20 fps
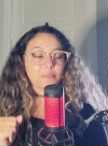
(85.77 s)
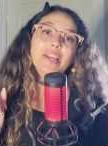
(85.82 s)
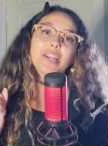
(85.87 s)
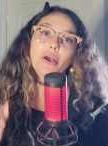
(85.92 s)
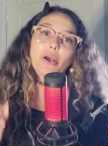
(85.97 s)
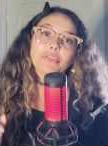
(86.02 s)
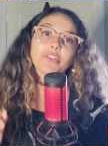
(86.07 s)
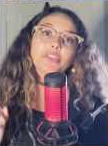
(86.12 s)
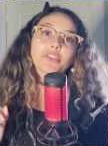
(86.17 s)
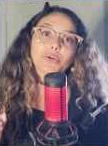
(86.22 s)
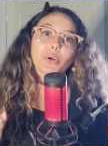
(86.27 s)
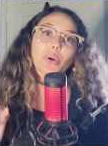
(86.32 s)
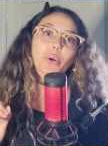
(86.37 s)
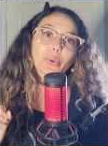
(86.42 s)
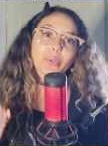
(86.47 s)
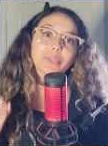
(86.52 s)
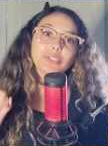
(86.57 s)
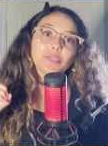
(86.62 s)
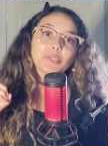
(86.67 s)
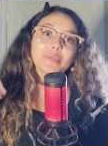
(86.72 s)
We know that there are
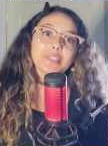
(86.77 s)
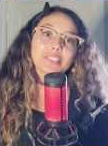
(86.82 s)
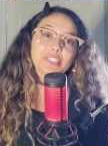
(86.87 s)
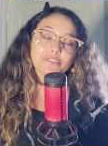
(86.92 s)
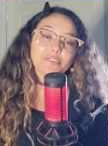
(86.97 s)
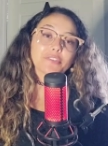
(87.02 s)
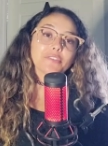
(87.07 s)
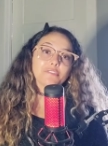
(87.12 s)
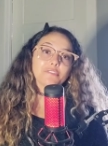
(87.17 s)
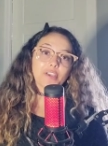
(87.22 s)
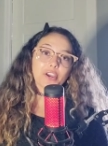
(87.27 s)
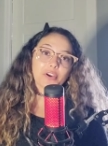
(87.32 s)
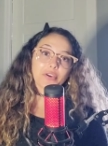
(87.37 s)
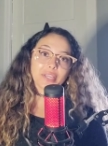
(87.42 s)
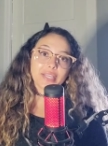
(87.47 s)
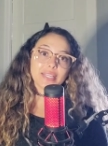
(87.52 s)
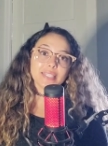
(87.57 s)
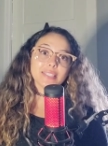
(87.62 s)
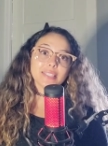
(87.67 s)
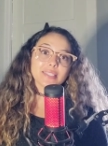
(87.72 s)
going to be different
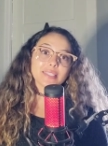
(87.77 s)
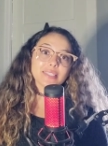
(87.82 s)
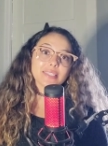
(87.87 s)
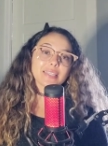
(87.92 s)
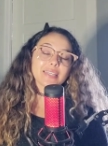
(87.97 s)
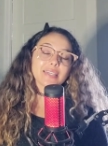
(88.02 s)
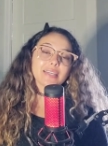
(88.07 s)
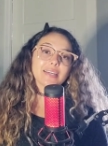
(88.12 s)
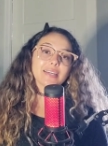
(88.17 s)
variants